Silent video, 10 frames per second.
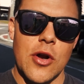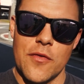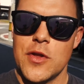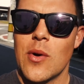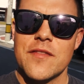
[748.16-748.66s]
know,
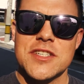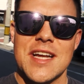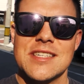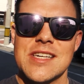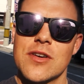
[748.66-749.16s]
if you don't have the
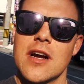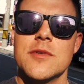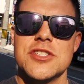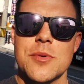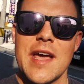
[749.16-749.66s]
chance to ever
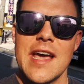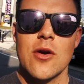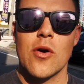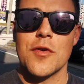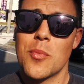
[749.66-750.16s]
come to
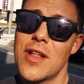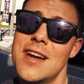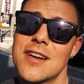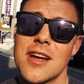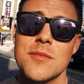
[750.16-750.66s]
Japan, or if you're
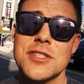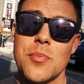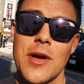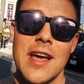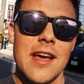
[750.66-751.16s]
planning to come to
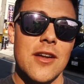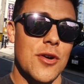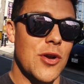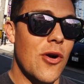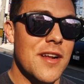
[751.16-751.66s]
Japan,
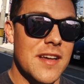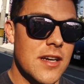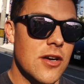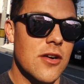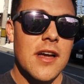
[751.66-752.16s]
or you're already
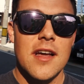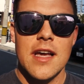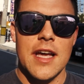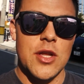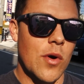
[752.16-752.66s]
here
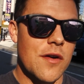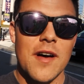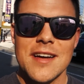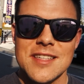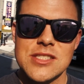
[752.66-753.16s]
and you want to
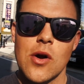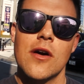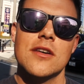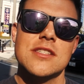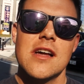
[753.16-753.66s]
find these
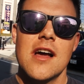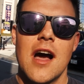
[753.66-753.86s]
cars,